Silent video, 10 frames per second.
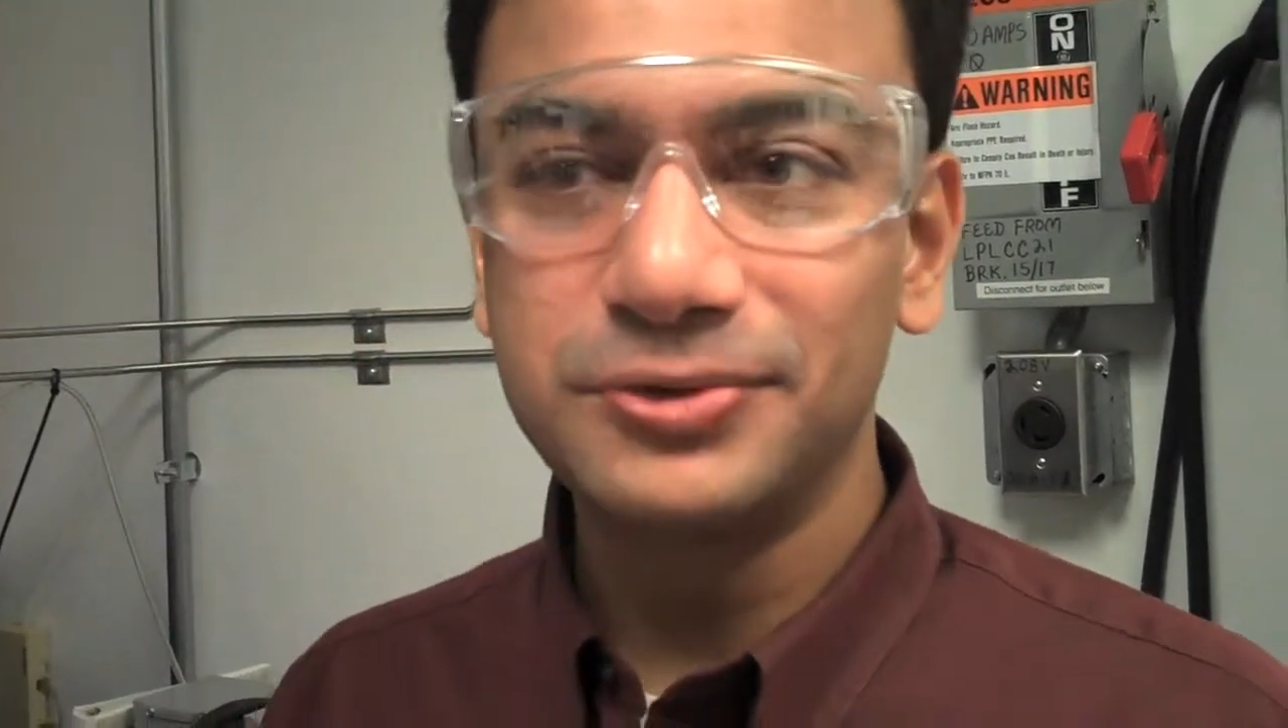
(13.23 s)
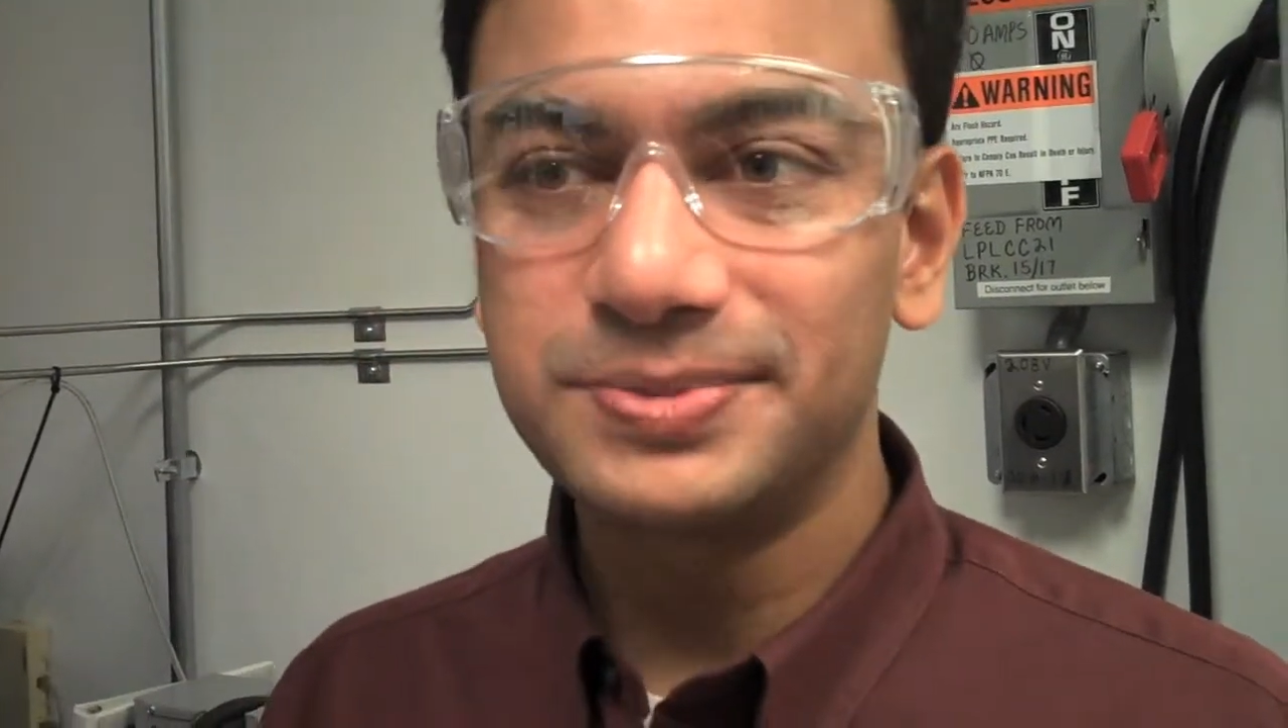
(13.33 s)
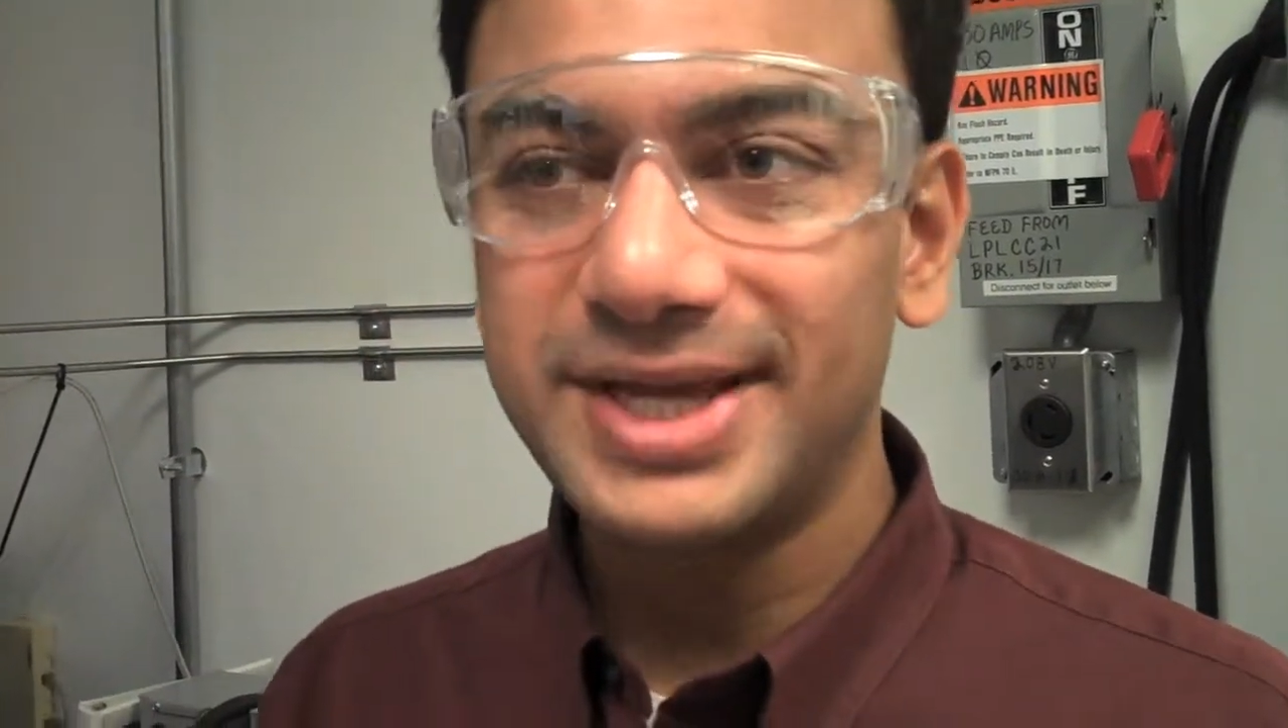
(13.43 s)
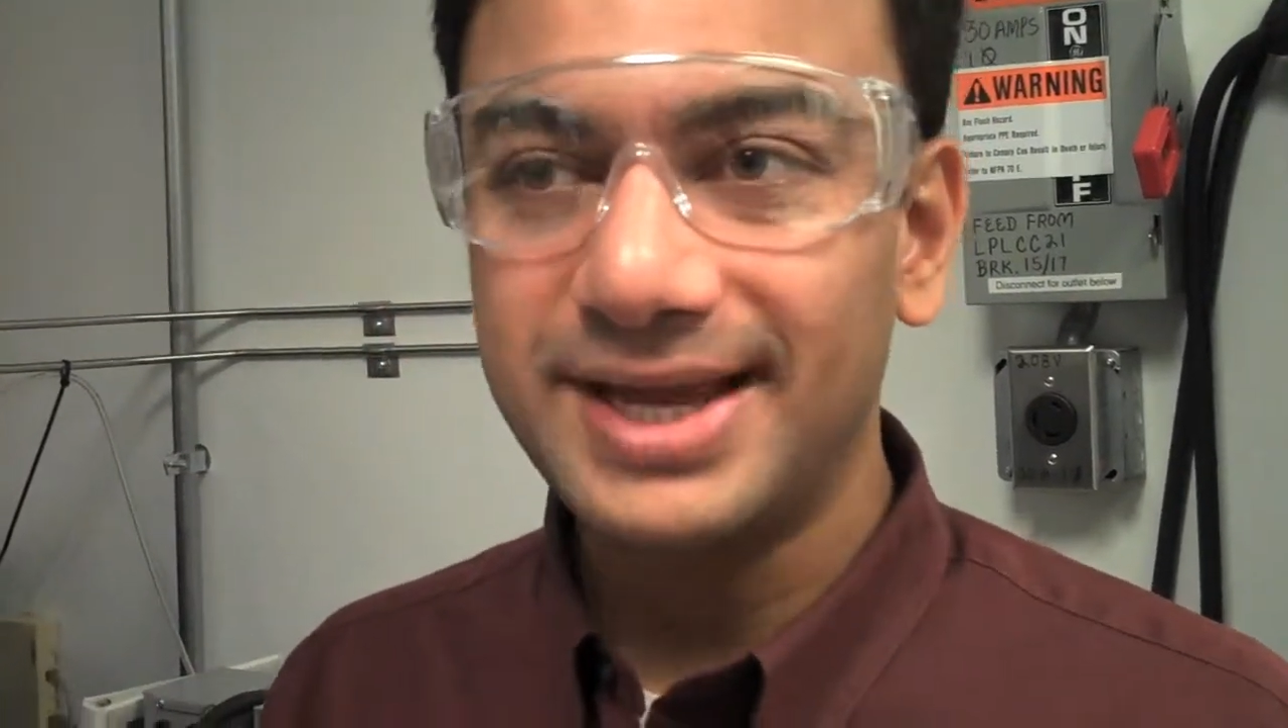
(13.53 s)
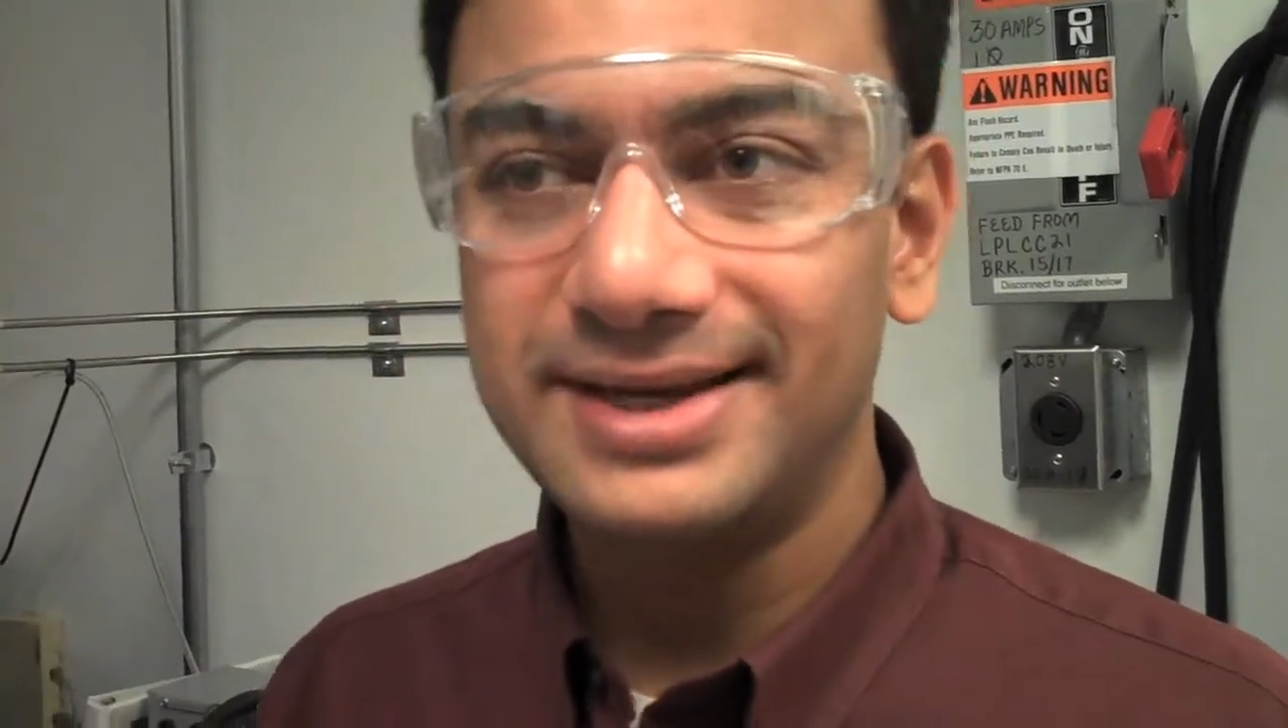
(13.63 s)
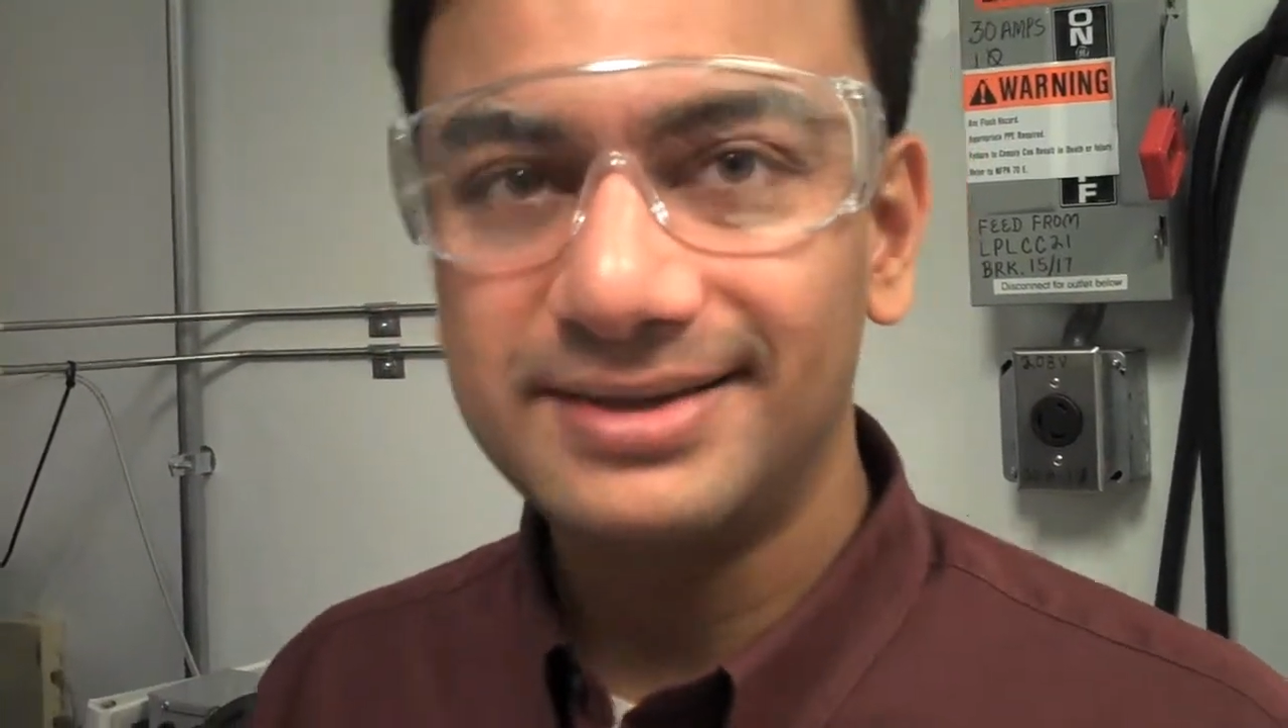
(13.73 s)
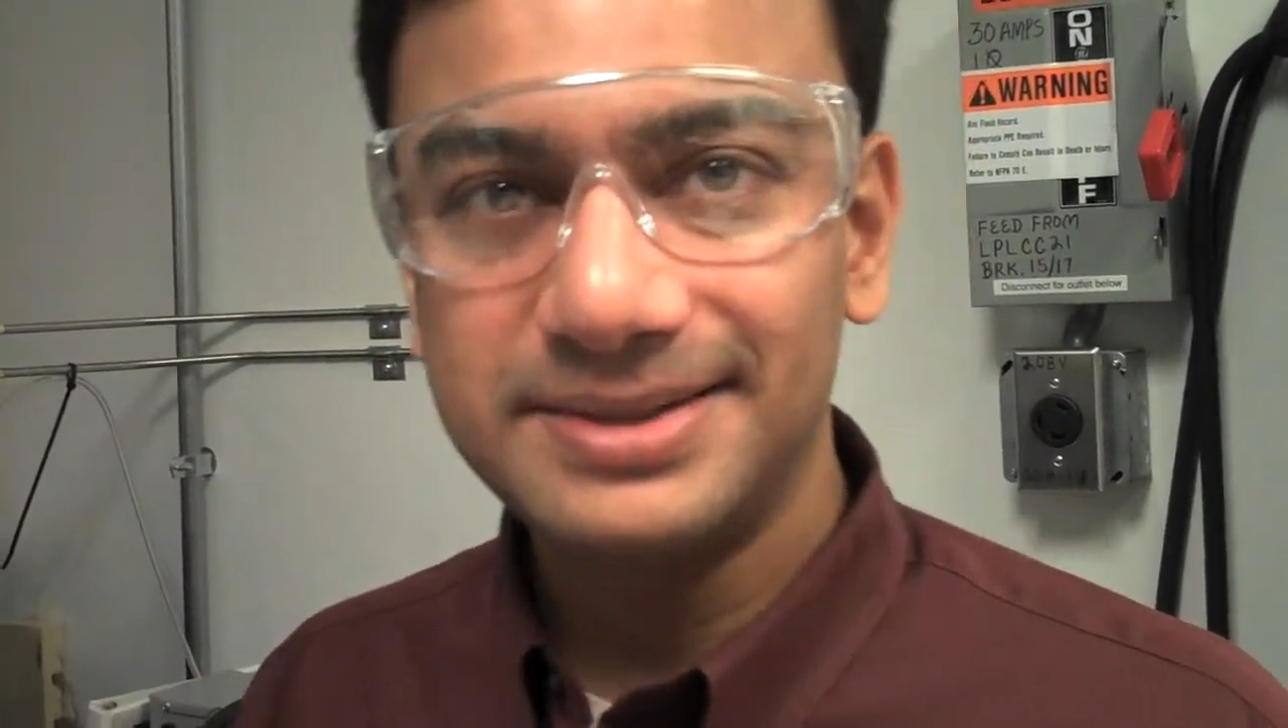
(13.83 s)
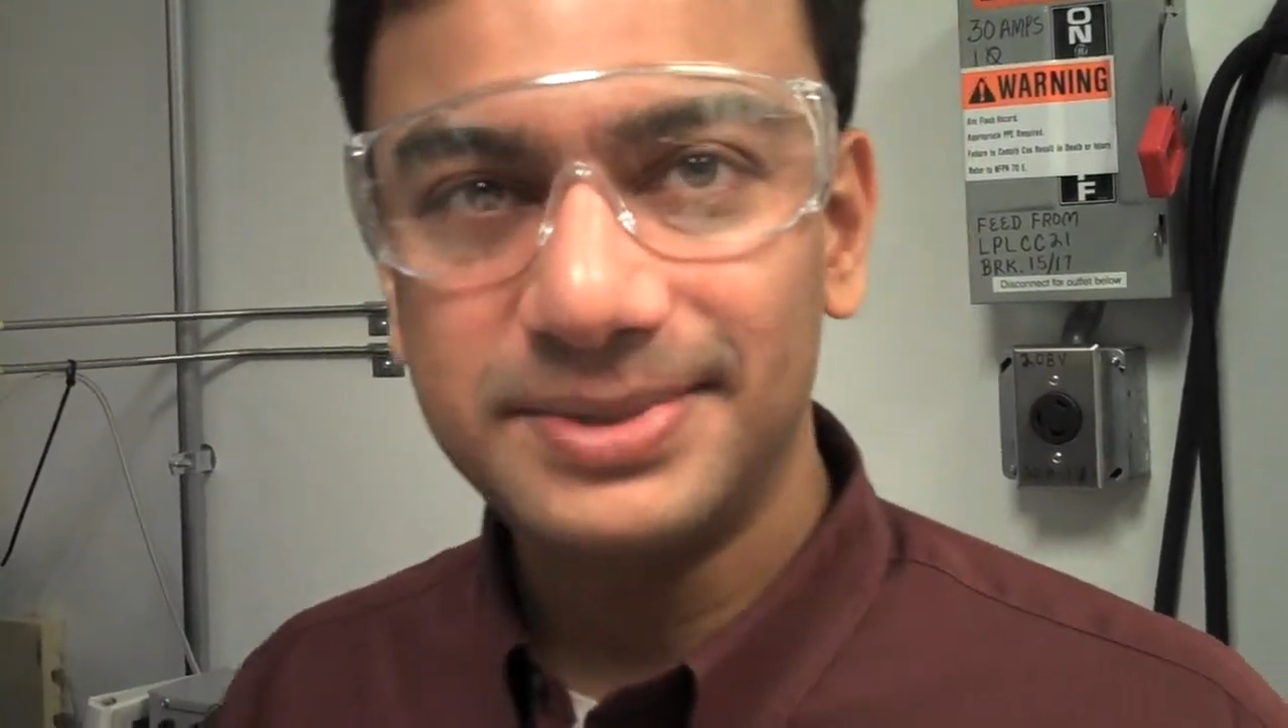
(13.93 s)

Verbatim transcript: moves mechanically